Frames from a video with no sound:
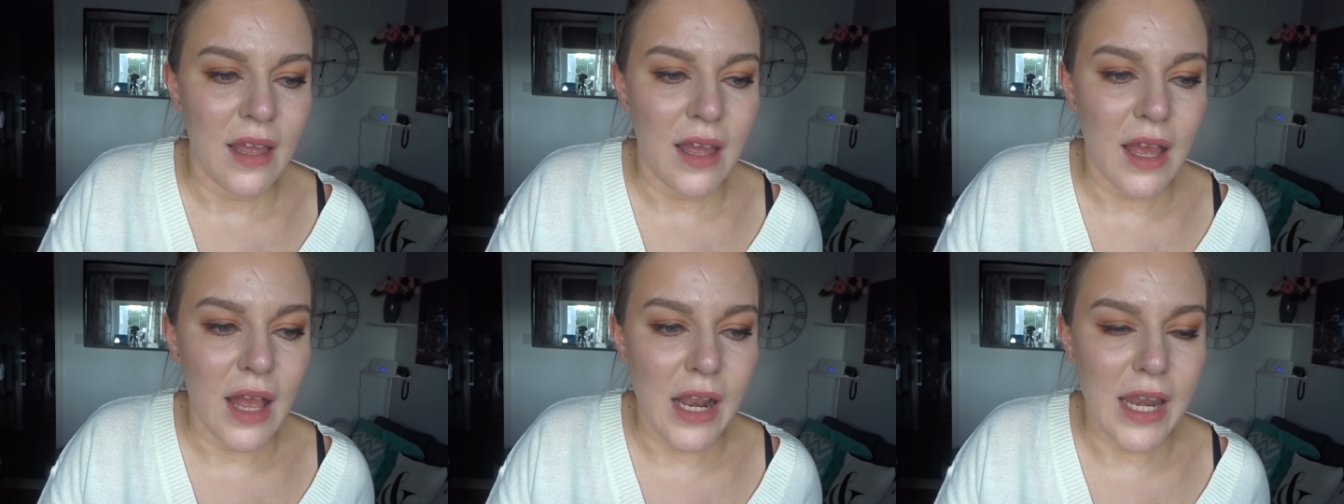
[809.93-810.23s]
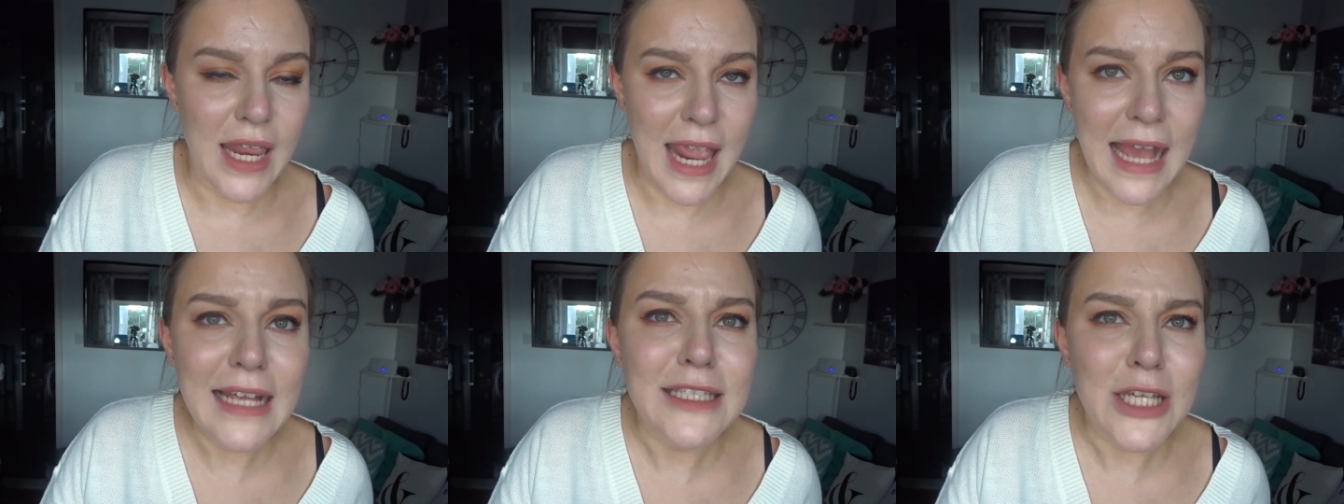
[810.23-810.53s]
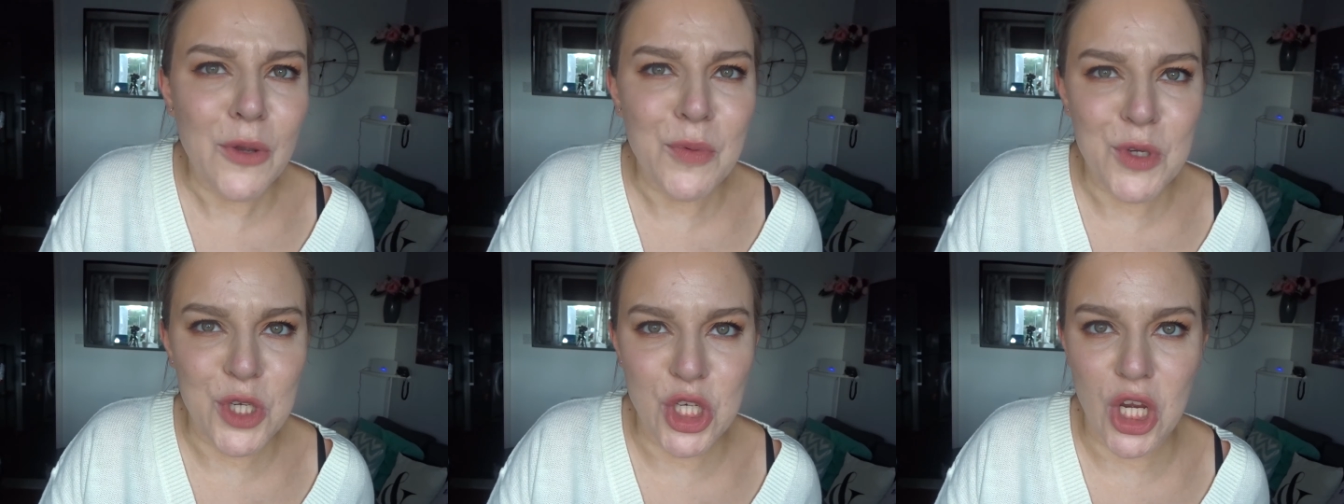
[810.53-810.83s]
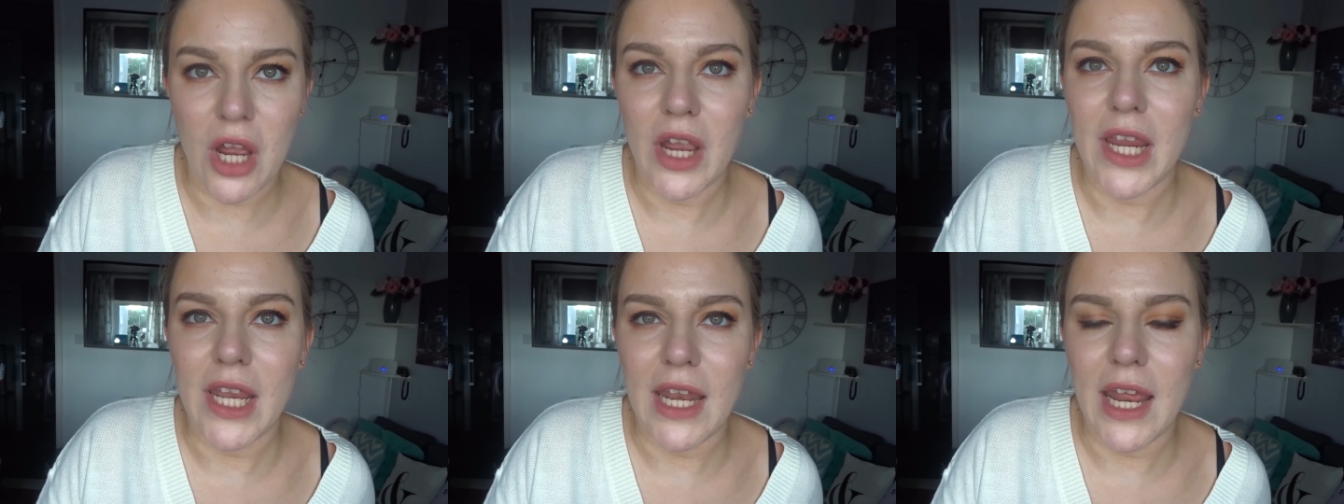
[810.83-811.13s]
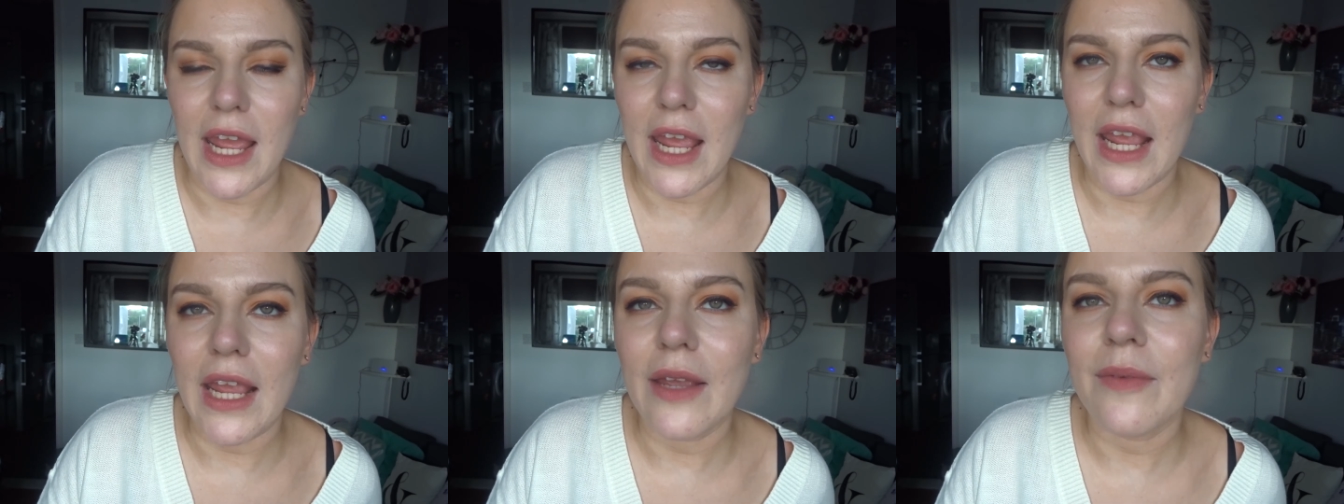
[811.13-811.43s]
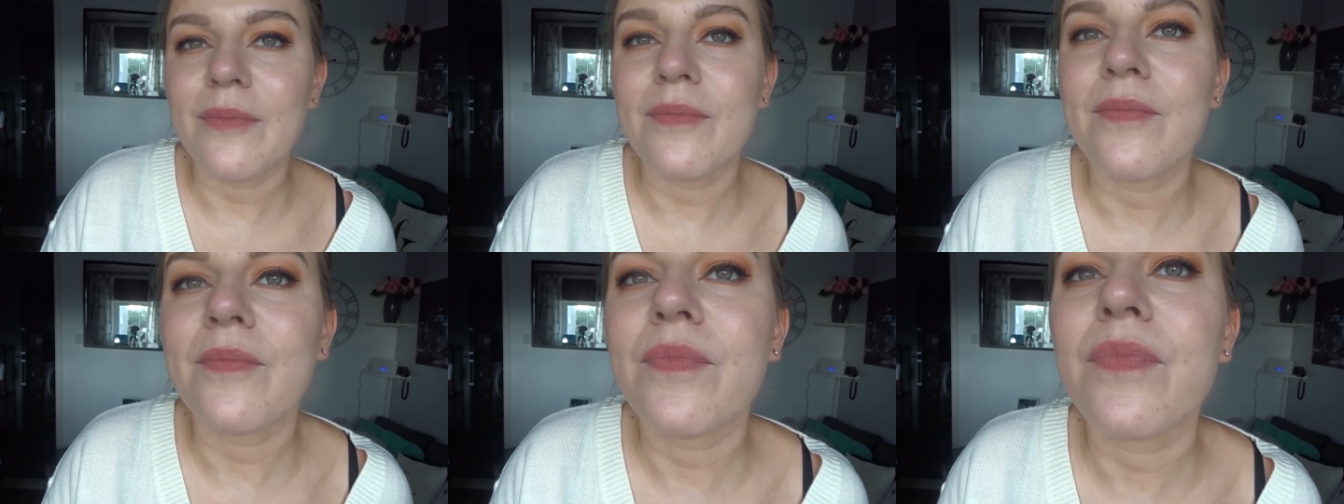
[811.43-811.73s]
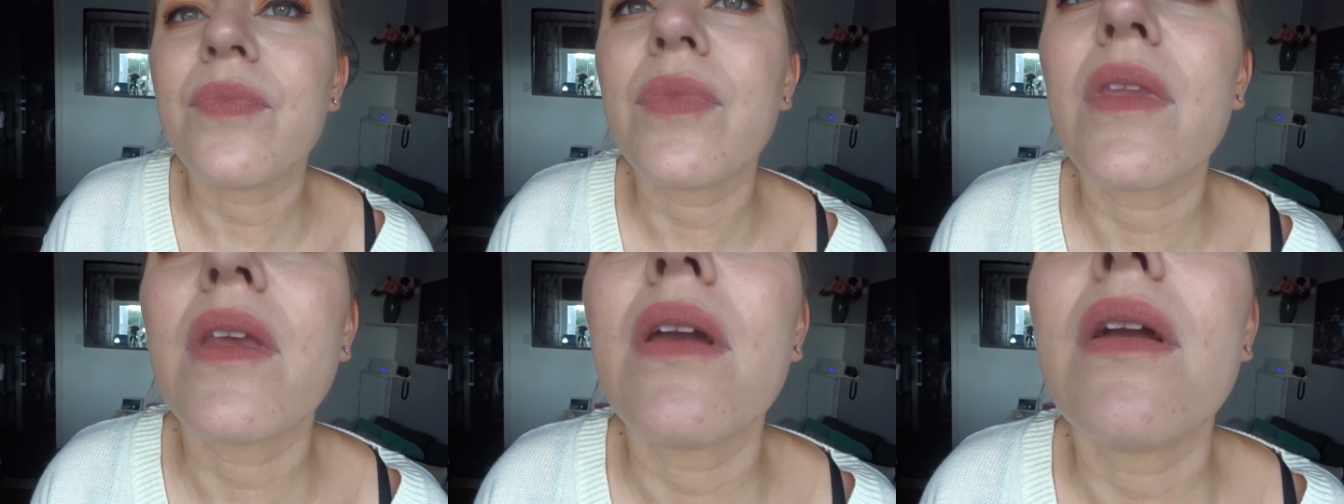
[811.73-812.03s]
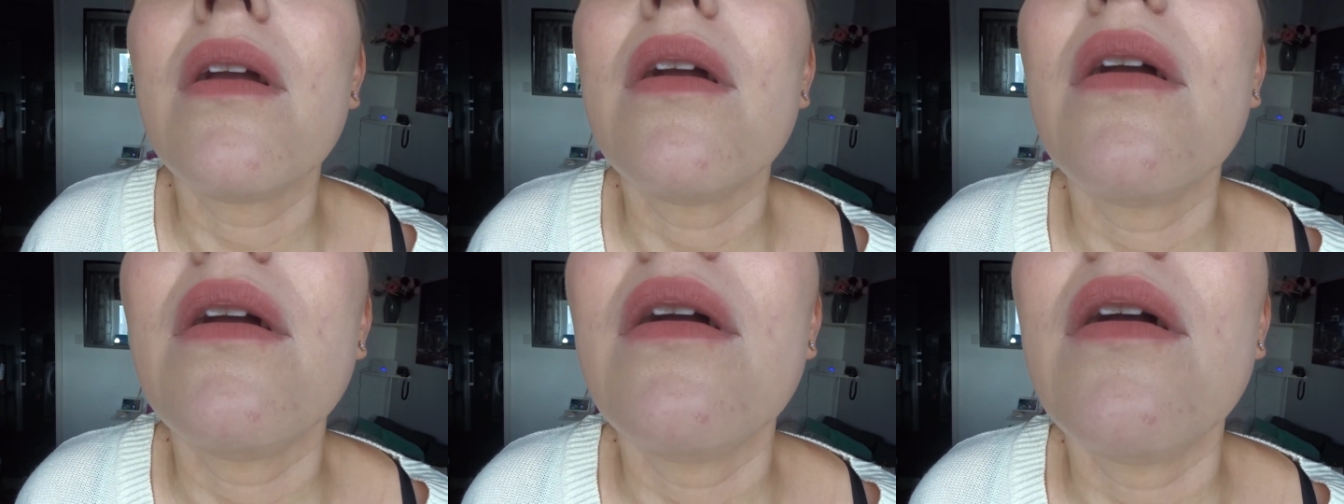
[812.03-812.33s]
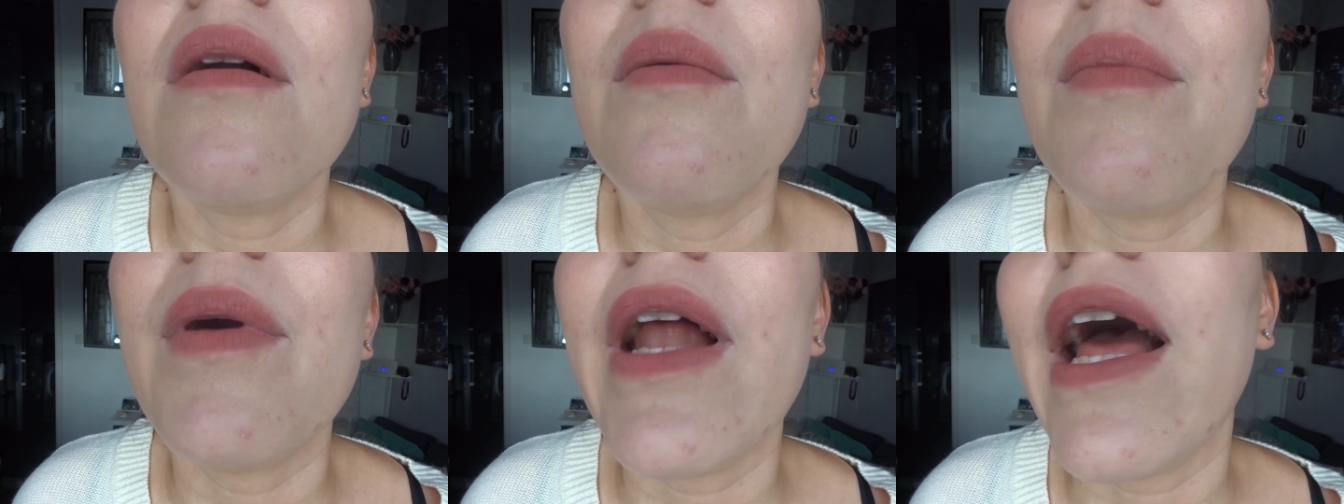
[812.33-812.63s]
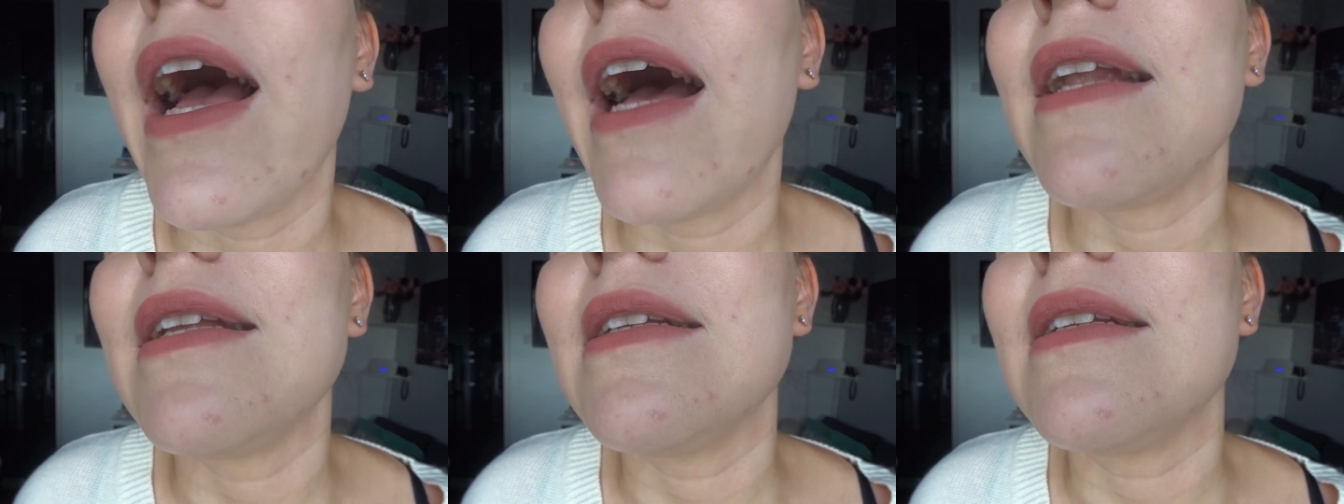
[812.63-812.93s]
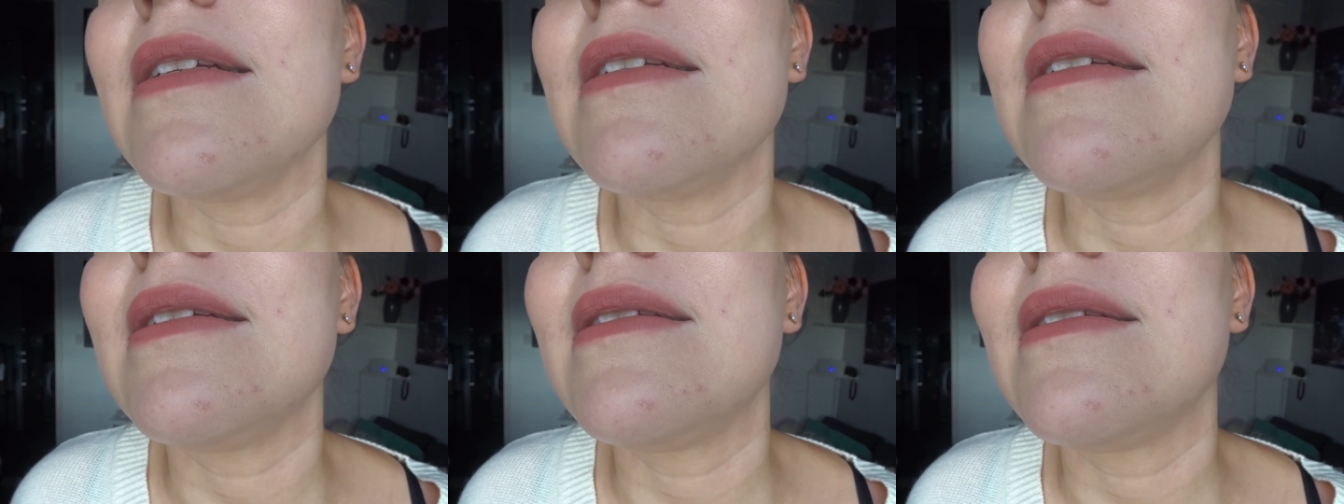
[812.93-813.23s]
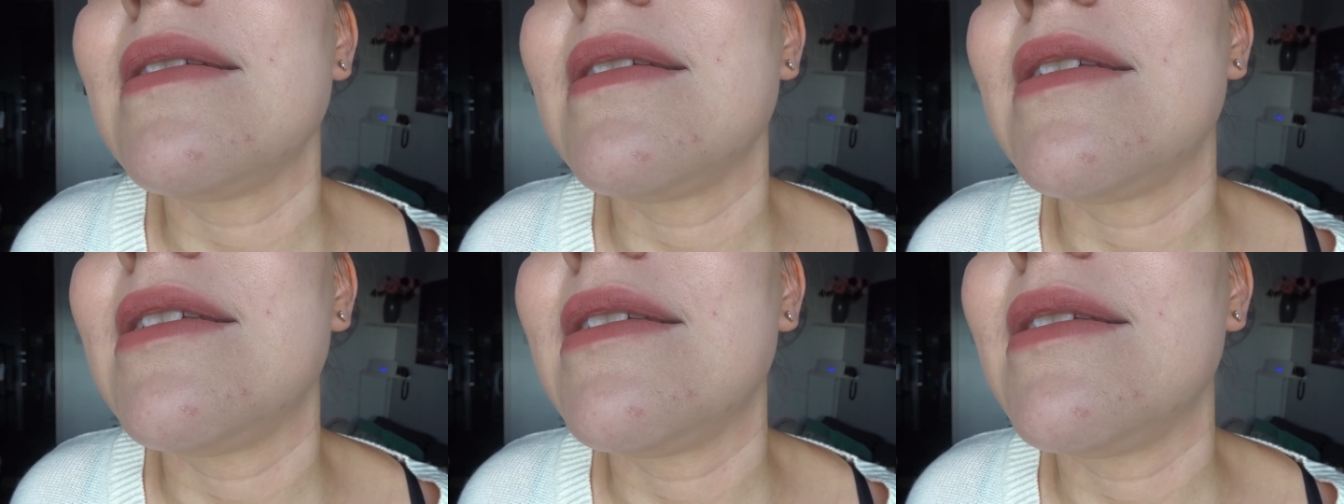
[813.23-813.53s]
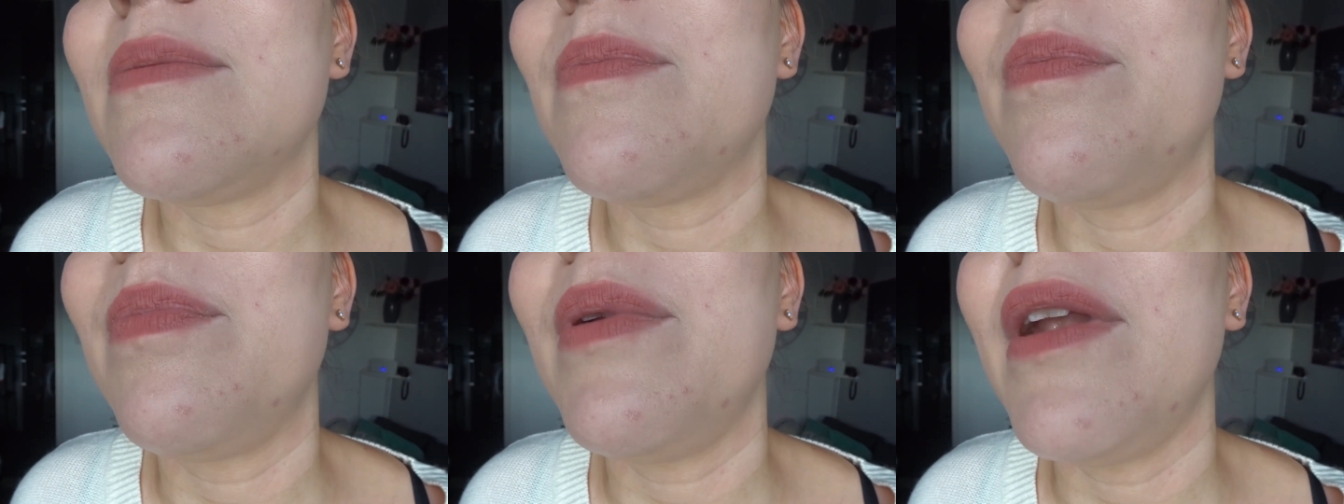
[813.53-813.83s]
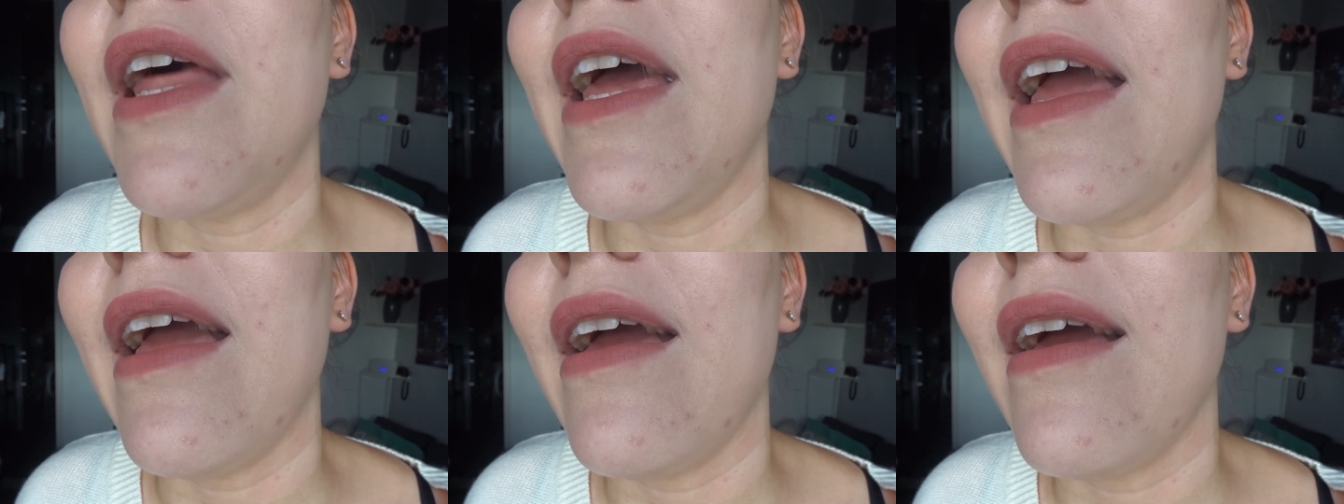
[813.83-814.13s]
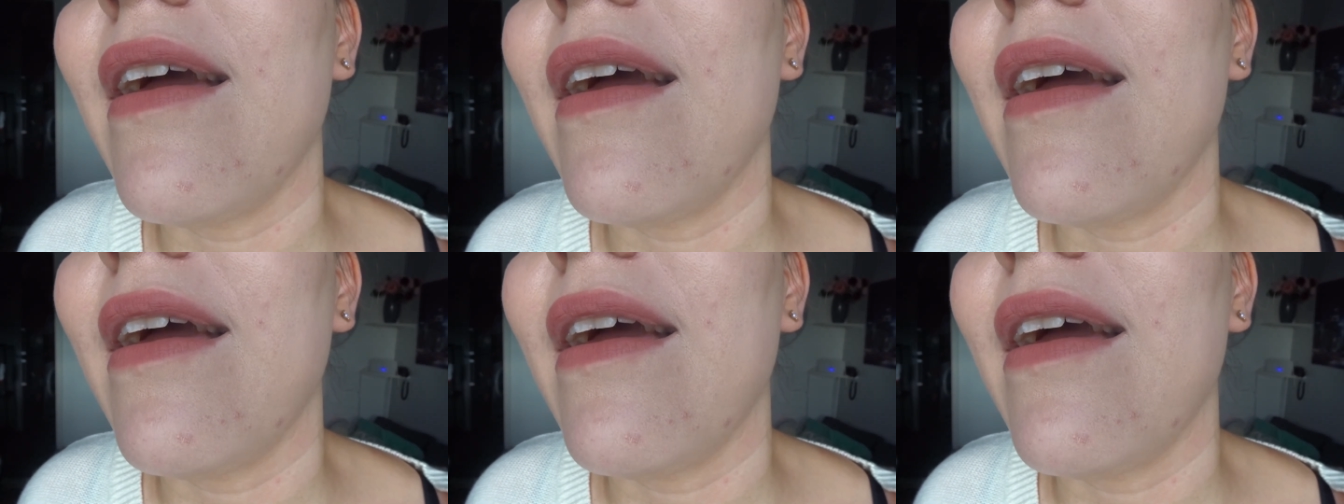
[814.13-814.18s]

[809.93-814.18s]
and yes, I was shiny, but it hadn't split